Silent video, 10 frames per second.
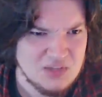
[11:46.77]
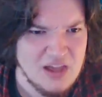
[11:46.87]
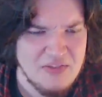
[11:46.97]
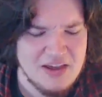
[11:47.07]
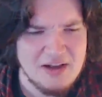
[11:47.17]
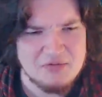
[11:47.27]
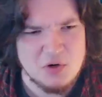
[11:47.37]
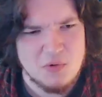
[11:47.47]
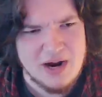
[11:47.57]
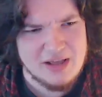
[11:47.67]
I think after
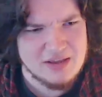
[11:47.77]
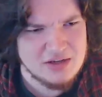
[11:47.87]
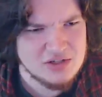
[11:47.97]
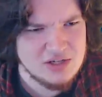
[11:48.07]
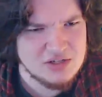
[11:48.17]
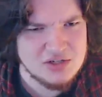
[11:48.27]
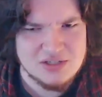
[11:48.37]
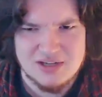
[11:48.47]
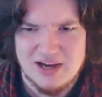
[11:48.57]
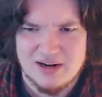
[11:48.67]
a while, you
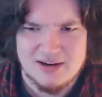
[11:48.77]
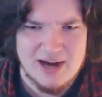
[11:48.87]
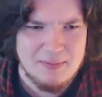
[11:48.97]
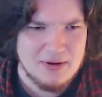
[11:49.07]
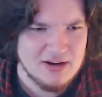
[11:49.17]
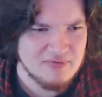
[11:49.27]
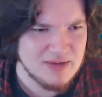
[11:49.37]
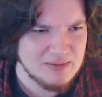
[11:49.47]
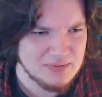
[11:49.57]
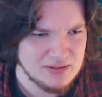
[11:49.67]
just kind of copying off
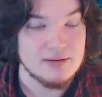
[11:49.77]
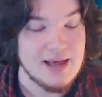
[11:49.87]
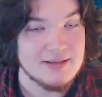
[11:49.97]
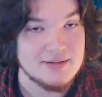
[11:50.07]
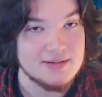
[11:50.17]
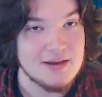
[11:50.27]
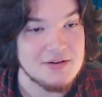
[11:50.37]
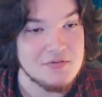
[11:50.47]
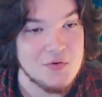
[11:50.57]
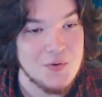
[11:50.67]
people. Last
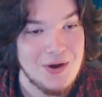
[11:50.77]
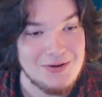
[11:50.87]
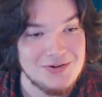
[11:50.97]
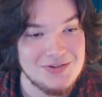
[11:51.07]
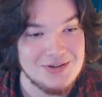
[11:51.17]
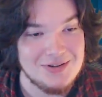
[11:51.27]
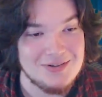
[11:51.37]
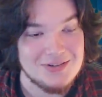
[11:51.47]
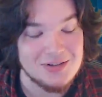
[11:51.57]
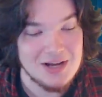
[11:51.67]
set of
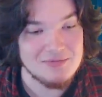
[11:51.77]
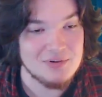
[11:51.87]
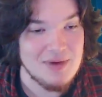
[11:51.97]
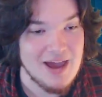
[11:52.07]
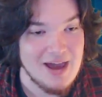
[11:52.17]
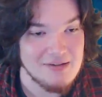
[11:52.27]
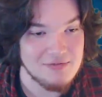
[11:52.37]
questions come from Hal